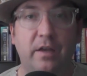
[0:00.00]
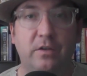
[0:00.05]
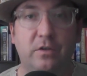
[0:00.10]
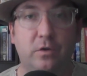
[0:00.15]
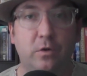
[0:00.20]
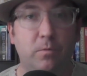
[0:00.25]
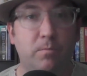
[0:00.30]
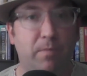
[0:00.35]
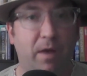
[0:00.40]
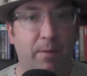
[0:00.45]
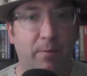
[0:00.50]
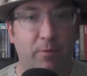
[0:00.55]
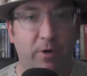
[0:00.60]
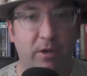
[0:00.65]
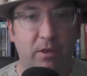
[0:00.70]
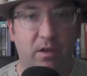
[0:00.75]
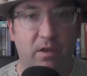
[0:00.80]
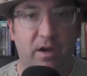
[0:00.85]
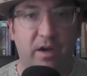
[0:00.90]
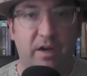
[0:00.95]
to
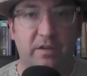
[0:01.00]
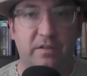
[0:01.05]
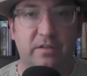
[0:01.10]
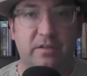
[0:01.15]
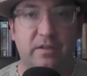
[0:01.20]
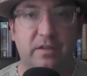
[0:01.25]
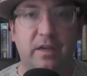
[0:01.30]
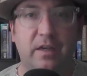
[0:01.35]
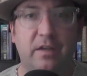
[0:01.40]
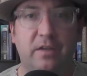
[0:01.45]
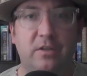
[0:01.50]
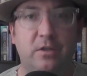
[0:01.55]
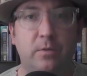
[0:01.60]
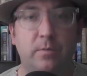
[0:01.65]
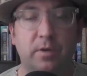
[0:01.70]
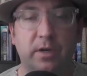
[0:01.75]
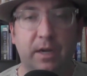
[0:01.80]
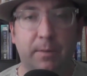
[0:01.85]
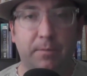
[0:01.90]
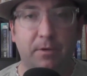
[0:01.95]
memory loss, to
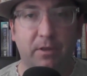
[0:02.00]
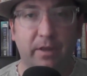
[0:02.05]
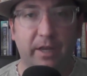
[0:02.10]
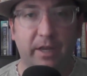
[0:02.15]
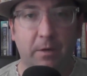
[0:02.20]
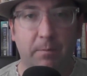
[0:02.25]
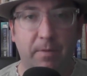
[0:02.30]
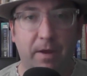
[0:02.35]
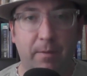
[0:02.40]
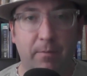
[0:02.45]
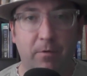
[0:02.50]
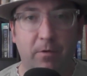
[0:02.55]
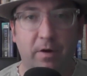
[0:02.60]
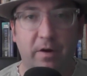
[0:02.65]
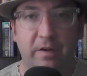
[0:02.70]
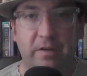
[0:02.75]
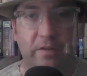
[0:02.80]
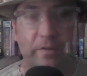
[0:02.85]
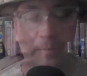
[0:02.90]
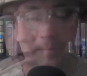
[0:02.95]
manipulated
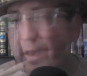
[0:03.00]
memories,